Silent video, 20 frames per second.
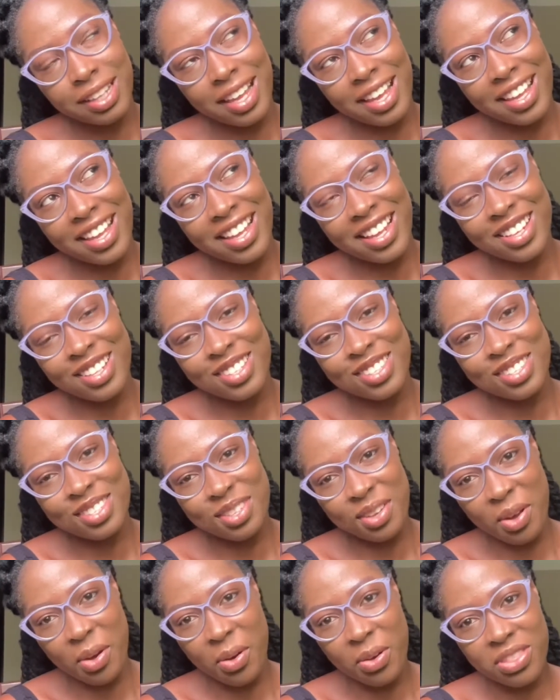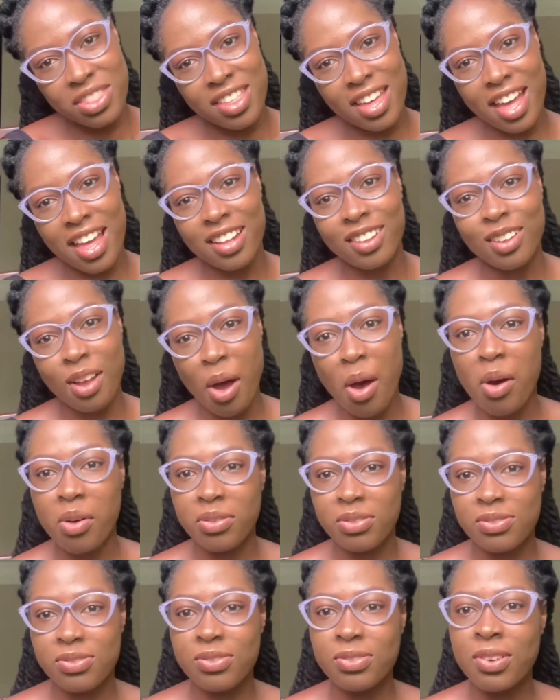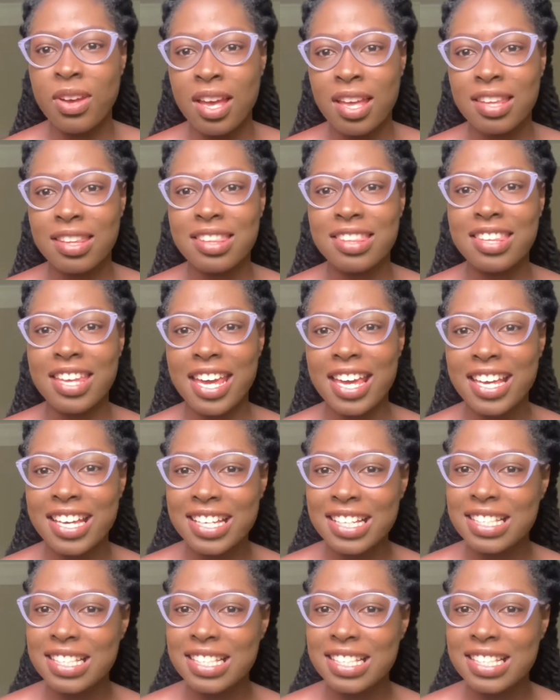and so there are a lot of things